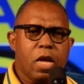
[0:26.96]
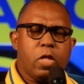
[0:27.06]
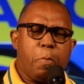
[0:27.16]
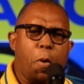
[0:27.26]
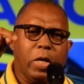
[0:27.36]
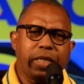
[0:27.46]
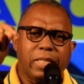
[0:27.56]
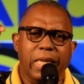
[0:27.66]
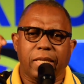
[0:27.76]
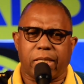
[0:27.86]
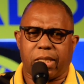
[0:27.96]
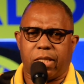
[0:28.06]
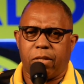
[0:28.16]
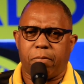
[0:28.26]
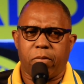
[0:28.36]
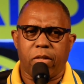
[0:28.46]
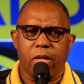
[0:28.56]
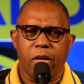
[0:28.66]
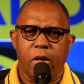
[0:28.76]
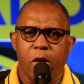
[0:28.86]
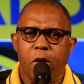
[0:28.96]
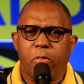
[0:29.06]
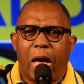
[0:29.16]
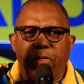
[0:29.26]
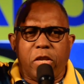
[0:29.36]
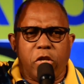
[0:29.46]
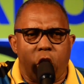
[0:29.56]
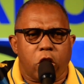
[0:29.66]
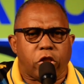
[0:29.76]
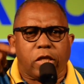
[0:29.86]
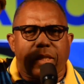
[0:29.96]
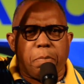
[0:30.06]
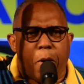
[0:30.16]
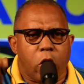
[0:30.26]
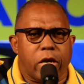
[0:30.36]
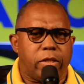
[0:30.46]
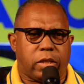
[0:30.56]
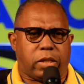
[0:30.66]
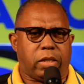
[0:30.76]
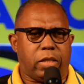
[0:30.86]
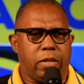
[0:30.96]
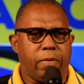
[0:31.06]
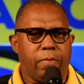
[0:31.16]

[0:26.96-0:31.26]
The point is this, that the nurses among us